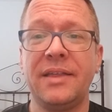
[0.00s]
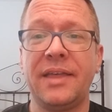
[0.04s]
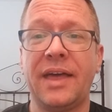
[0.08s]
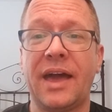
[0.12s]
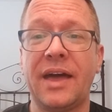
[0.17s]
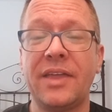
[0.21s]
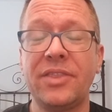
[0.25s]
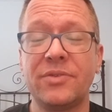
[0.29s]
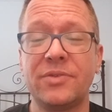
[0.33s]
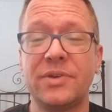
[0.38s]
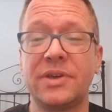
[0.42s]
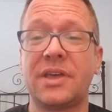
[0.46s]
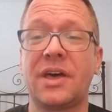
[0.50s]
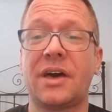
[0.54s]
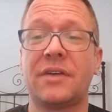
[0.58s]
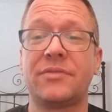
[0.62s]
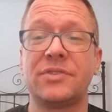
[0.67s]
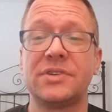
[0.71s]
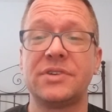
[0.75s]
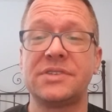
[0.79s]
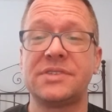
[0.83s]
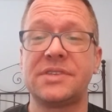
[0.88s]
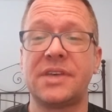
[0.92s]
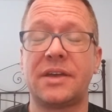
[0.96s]
and the
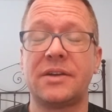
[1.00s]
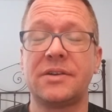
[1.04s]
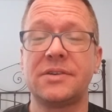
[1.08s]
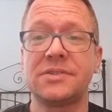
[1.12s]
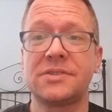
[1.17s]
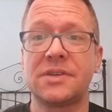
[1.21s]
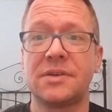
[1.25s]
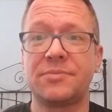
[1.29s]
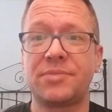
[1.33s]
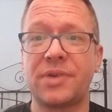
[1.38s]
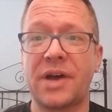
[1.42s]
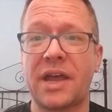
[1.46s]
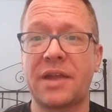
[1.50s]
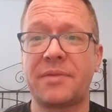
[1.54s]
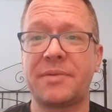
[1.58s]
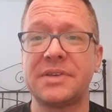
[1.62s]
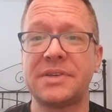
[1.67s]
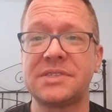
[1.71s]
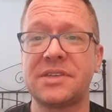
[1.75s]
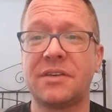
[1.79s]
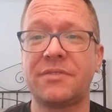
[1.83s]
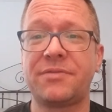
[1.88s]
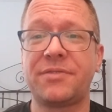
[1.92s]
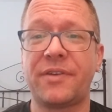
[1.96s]
recovery center, so I'm proud of
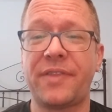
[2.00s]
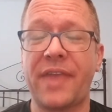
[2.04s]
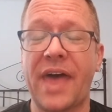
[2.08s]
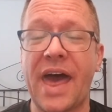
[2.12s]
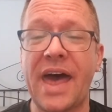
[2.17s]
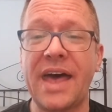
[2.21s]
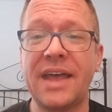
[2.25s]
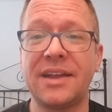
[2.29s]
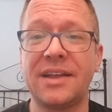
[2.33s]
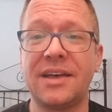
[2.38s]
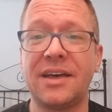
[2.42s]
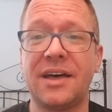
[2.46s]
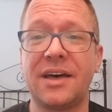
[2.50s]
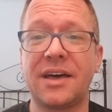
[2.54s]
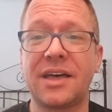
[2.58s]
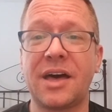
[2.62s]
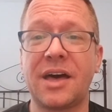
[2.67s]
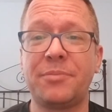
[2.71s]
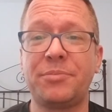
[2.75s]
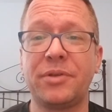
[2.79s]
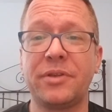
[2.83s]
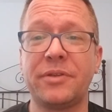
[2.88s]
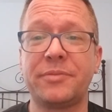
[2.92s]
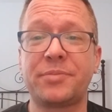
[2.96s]
myself for that. A
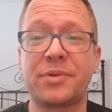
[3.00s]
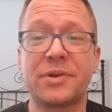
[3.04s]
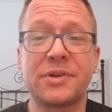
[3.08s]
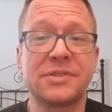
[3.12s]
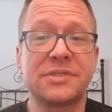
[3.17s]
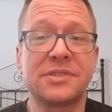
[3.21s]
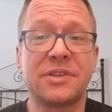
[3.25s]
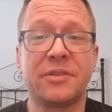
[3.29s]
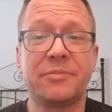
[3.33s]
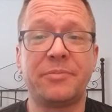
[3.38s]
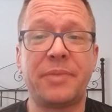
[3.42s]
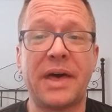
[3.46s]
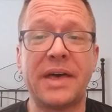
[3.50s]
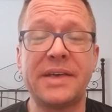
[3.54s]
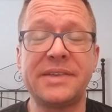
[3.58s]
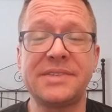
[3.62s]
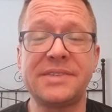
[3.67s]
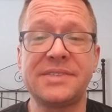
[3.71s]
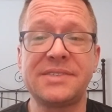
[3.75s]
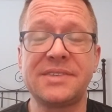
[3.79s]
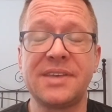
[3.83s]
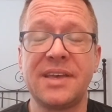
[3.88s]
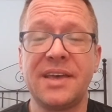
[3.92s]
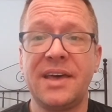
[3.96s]
couple of personal
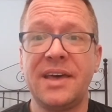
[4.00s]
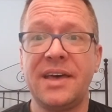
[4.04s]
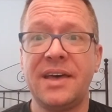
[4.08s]
bests.